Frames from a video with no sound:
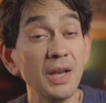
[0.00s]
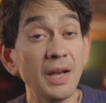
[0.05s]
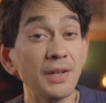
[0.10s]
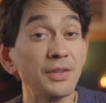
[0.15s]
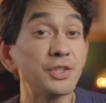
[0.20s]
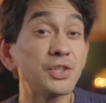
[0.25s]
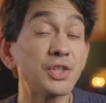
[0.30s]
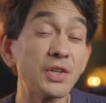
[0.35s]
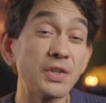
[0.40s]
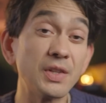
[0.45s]

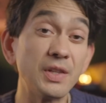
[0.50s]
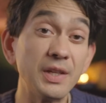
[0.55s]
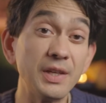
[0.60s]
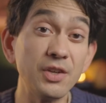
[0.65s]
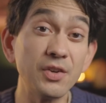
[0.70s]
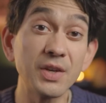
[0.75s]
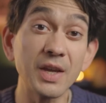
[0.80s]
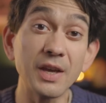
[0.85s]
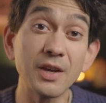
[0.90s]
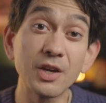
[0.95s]
and suddenly
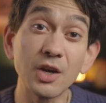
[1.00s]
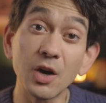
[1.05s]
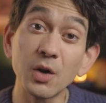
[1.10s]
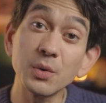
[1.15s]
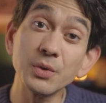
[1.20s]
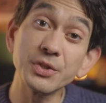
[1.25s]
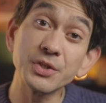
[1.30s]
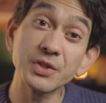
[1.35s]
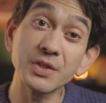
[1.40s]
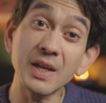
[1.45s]
you're getting
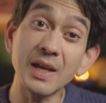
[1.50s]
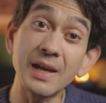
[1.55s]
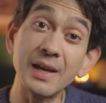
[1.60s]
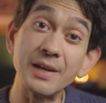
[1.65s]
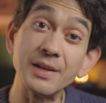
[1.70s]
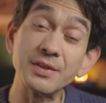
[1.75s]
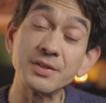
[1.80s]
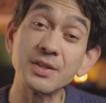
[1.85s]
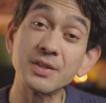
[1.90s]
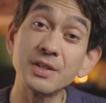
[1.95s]
cold
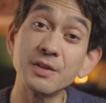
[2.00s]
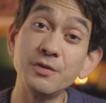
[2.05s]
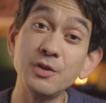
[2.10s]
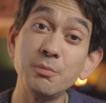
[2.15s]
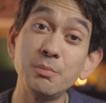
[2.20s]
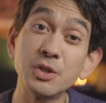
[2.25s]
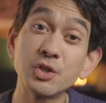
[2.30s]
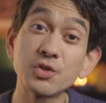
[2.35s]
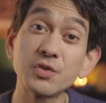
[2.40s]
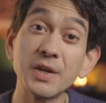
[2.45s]
stares as if you
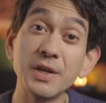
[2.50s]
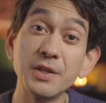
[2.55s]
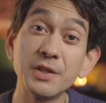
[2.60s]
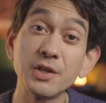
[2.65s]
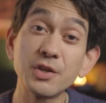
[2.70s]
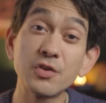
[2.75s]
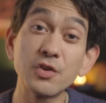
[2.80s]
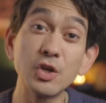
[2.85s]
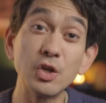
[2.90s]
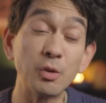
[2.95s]
betrayed the
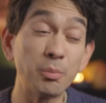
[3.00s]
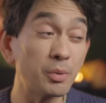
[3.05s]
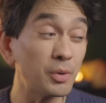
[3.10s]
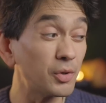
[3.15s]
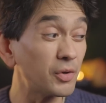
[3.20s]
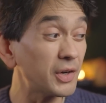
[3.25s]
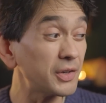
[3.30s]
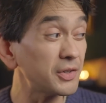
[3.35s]
group or,